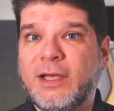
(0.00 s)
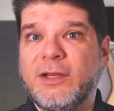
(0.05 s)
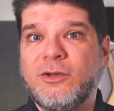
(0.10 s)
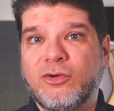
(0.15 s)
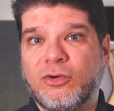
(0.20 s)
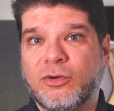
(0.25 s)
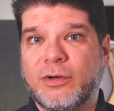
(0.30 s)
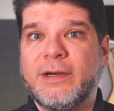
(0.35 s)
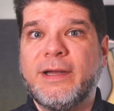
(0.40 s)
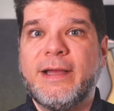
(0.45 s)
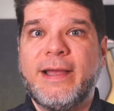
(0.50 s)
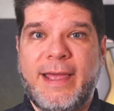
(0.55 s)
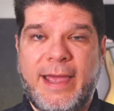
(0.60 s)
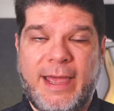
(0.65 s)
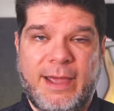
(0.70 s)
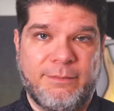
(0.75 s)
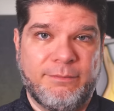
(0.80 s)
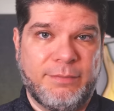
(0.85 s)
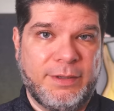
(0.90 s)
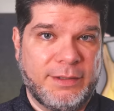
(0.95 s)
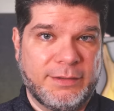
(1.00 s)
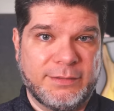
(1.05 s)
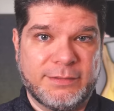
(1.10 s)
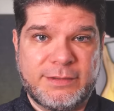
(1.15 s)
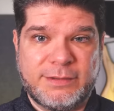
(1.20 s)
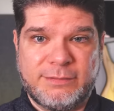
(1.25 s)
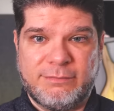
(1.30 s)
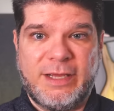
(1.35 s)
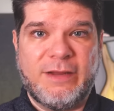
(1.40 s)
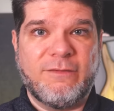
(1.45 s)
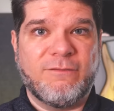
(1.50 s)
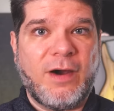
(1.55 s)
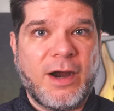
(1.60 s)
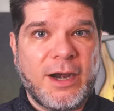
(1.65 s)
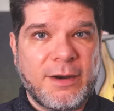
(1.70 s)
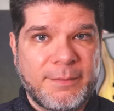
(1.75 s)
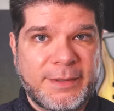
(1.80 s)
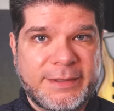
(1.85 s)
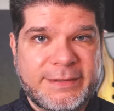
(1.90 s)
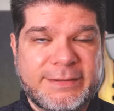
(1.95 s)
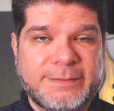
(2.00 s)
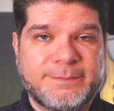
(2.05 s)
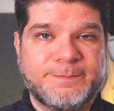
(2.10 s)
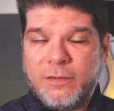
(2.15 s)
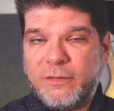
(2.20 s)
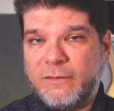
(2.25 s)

in your ambient environment.